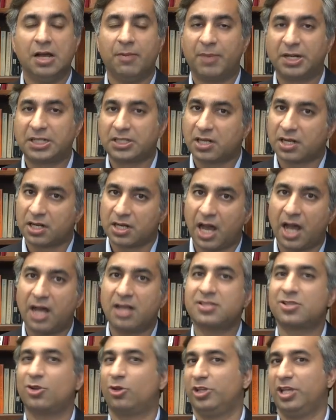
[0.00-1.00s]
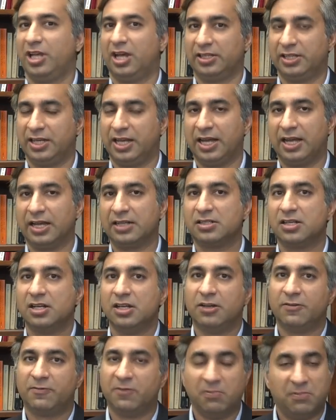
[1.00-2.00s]
But class, on the other hand,
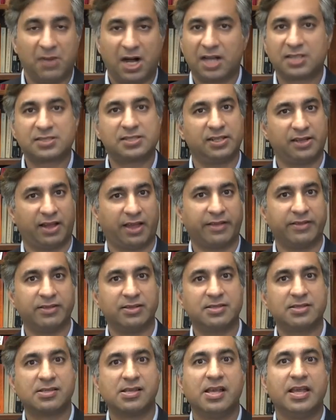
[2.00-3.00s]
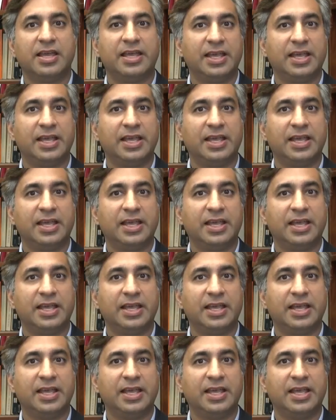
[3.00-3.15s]
for Marx and Engels,